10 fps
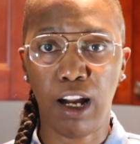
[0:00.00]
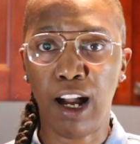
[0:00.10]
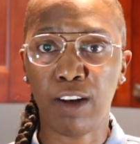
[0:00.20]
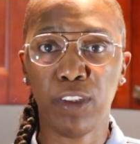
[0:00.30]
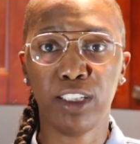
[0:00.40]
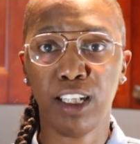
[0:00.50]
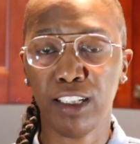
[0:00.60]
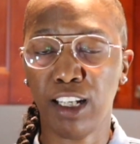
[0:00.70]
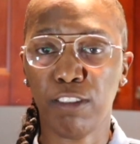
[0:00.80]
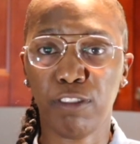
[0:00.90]
I would
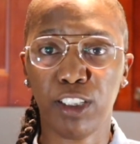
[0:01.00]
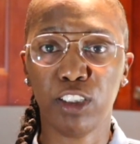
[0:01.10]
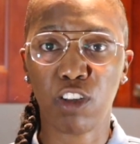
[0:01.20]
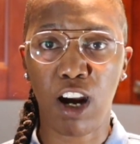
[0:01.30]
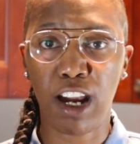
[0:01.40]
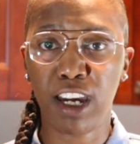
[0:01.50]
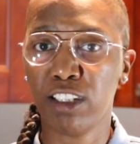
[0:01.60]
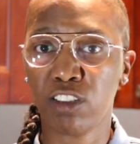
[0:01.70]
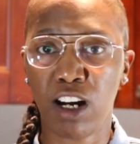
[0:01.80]
say definitely try it.